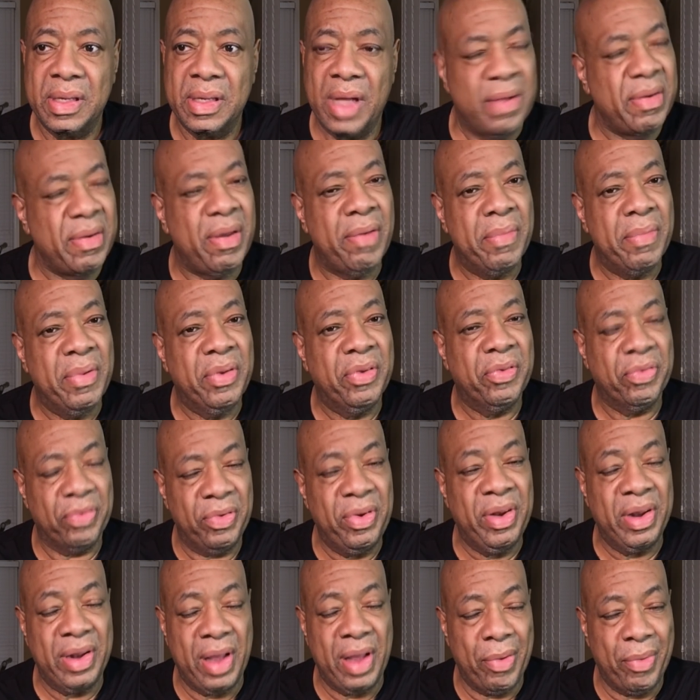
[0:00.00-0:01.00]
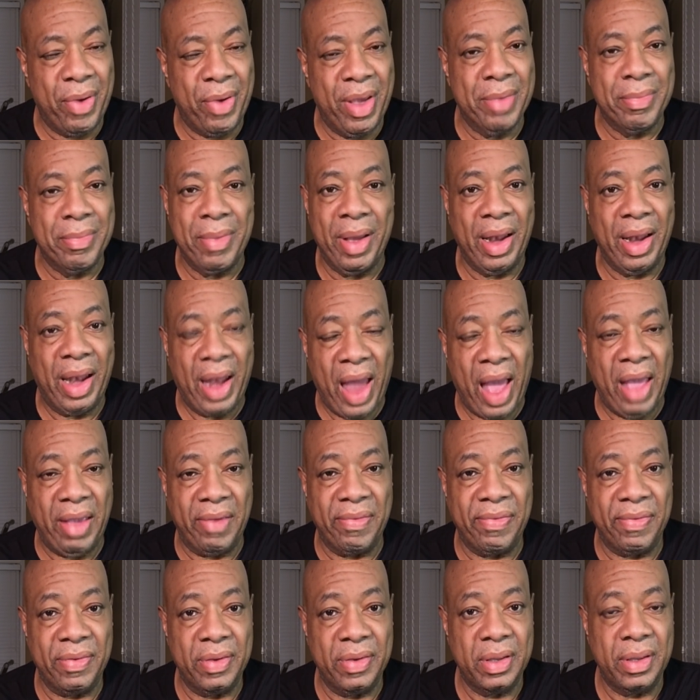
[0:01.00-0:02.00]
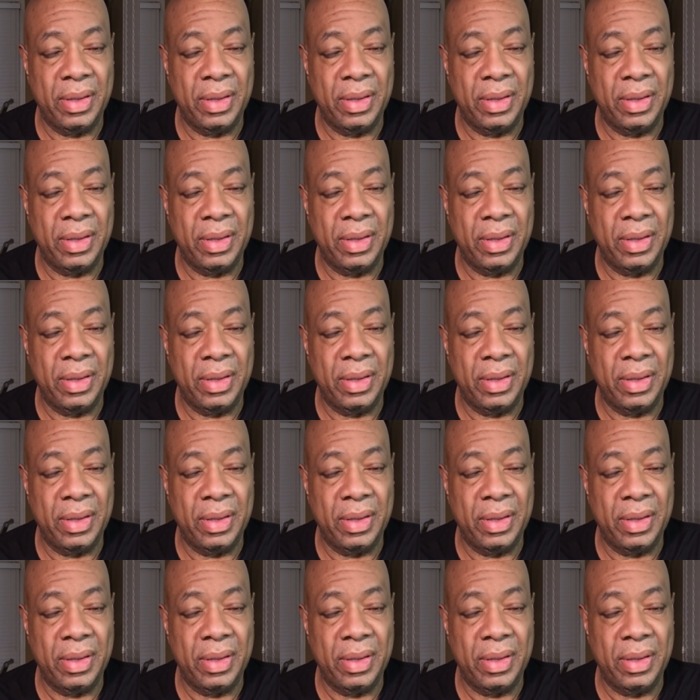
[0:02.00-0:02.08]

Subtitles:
I've never been treated that way in my life.